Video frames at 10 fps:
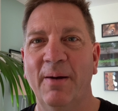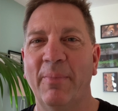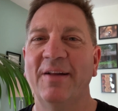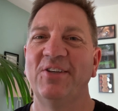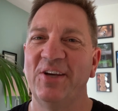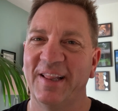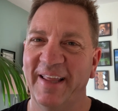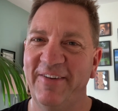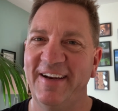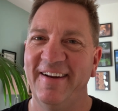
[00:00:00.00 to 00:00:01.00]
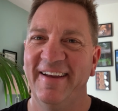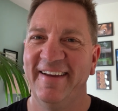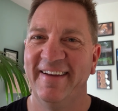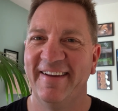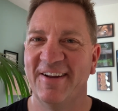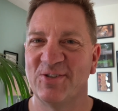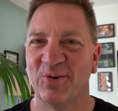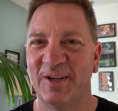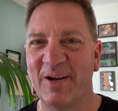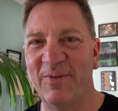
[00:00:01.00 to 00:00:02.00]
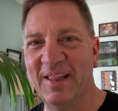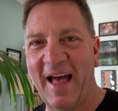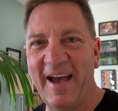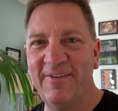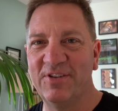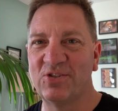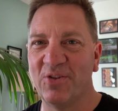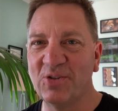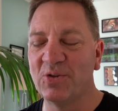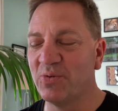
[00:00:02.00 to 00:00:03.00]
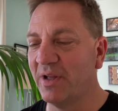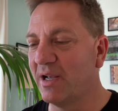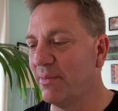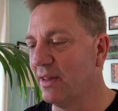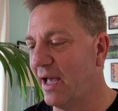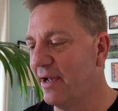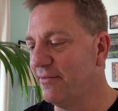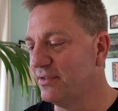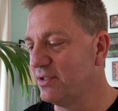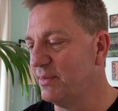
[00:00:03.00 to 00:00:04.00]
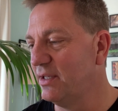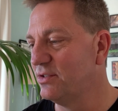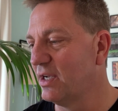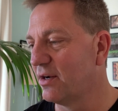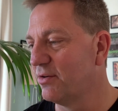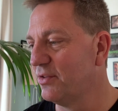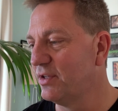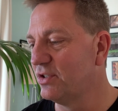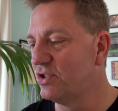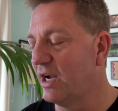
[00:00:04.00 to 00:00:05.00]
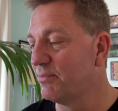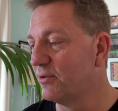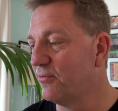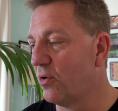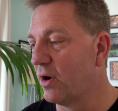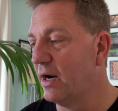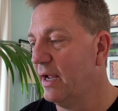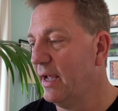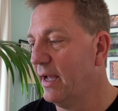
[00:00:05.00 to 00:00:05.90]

But until you live it, it doesn't really come alive. And so this one's really come alive to me in Second Corinthians chapter 4.